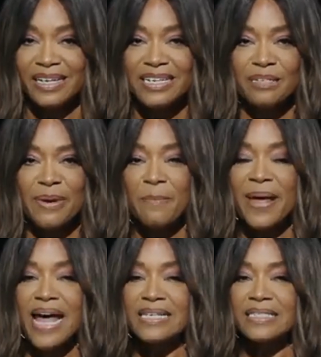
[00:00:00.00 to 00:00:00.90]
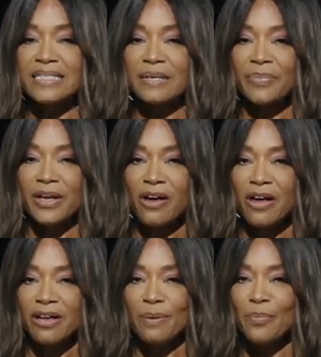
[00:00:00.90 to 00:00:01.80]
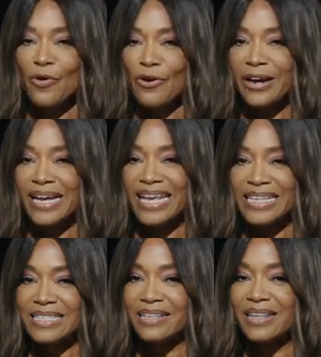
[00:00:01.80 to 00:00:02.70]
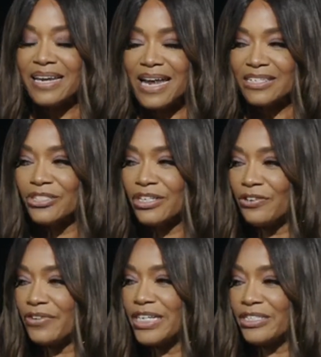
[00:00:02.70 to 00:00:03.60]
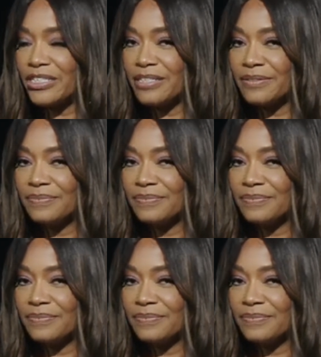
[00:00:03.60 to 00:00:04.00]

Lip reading: It's about passing something on and pouring into the next generation.